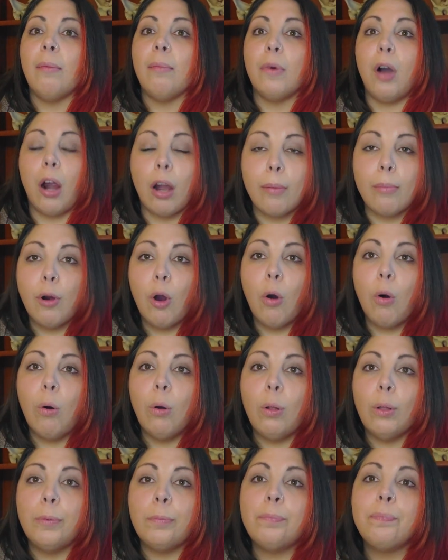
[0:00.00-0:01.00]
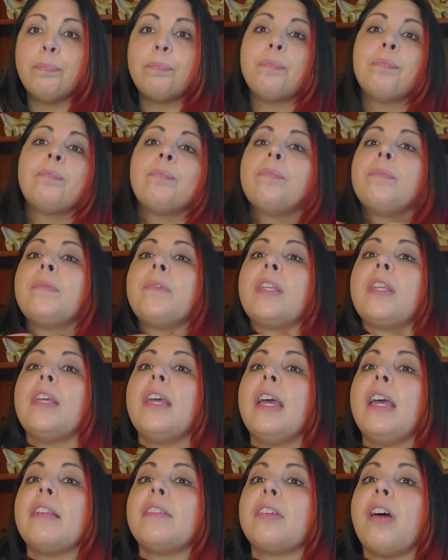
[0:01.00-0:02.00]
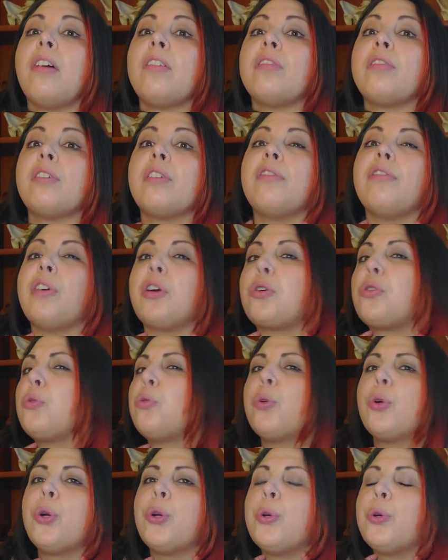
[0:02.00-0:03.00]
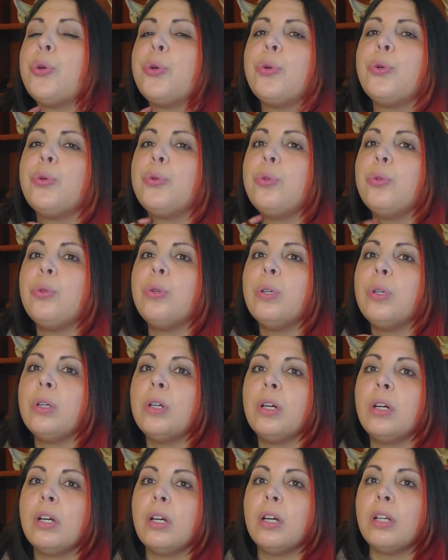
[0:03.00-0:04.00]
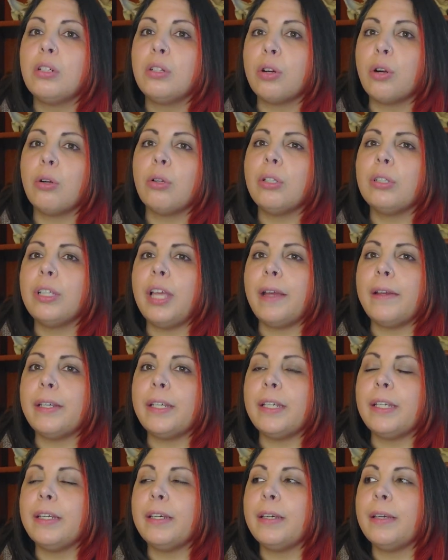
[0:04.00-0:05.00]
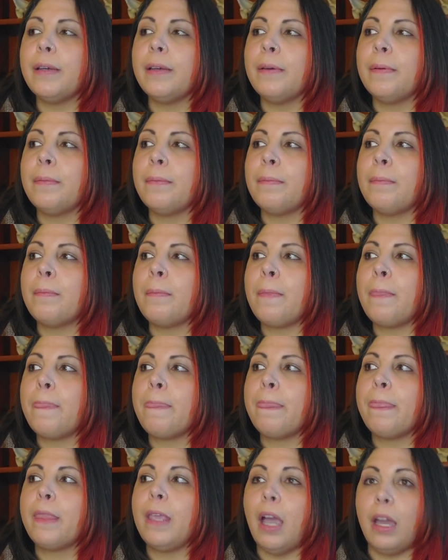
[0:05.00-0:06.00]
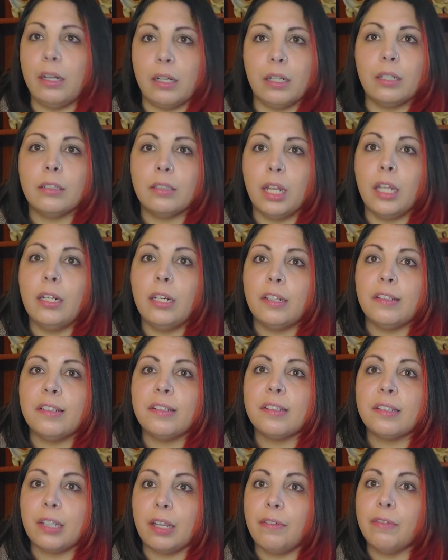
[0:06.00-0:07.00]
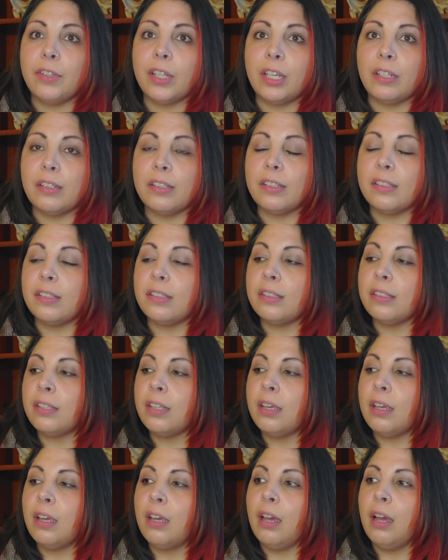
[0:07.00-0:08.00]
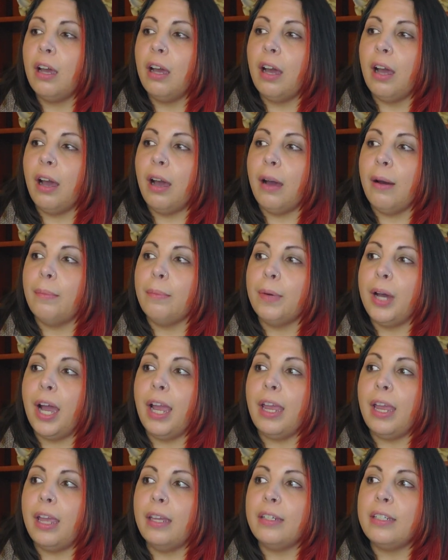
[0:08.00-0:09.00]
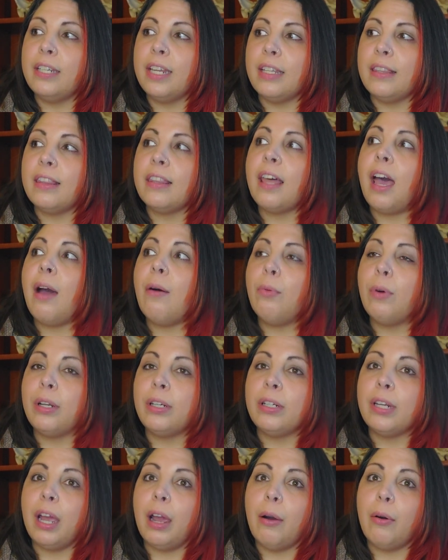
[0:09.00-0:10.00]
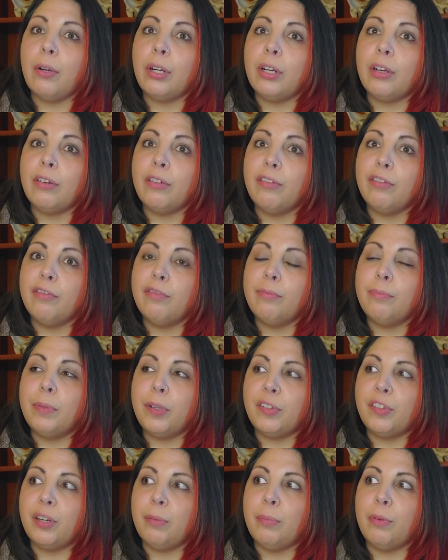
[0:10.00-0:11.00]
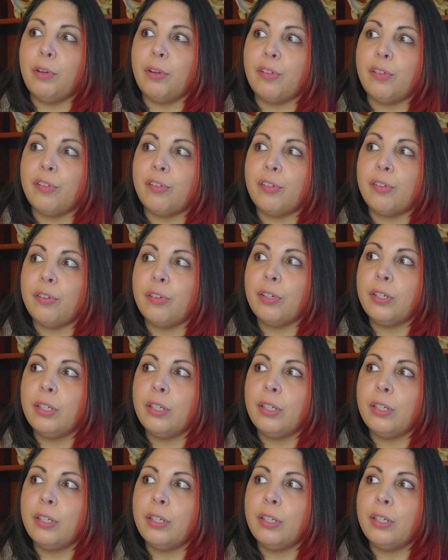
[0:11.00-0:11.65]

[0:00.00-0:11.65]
armhole. It's got sort of a crew turtleneck, and it is sleeveless. I had knit that one out of Bishy Bish